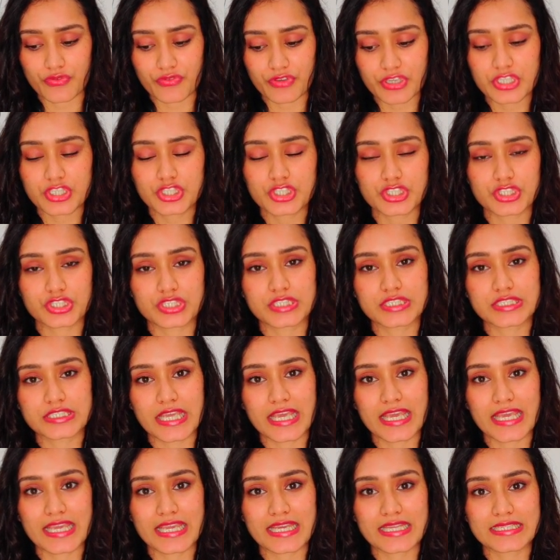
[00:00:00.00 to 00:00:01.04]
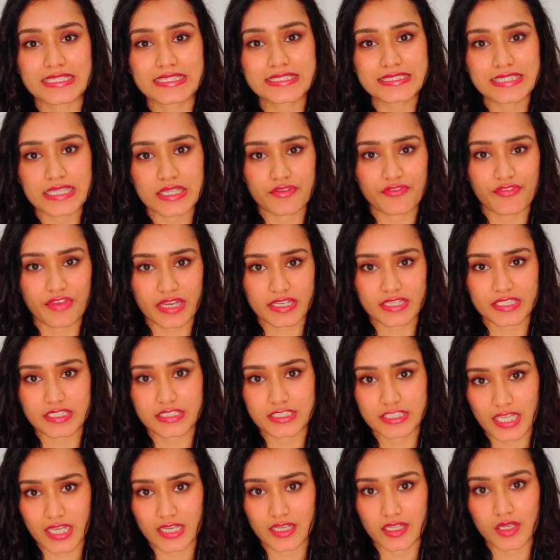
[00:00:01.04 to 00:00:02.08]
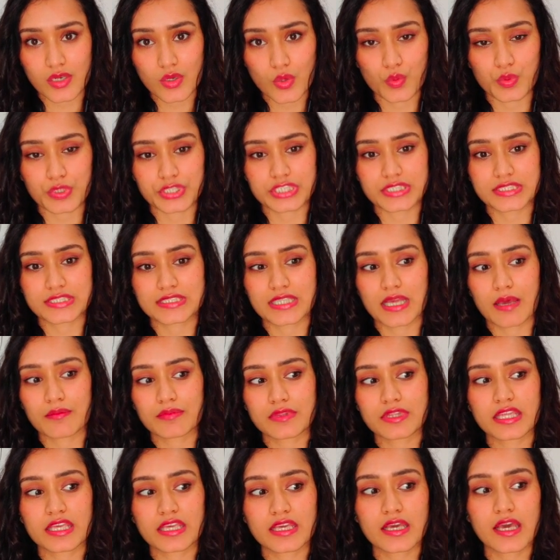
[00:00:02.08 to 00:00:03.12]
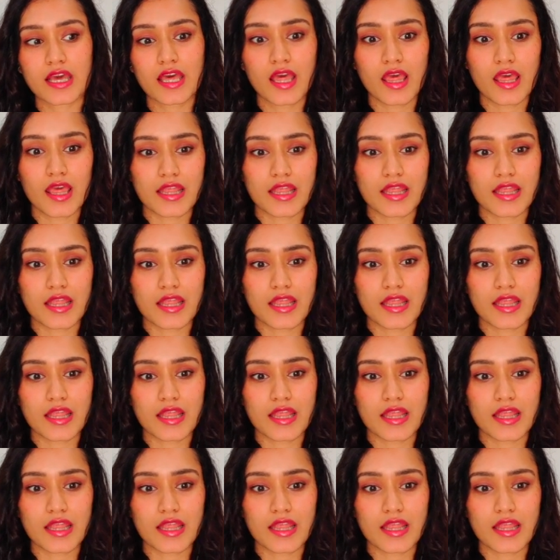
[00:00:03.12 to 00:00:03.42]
features a disinfectant tunnel which is something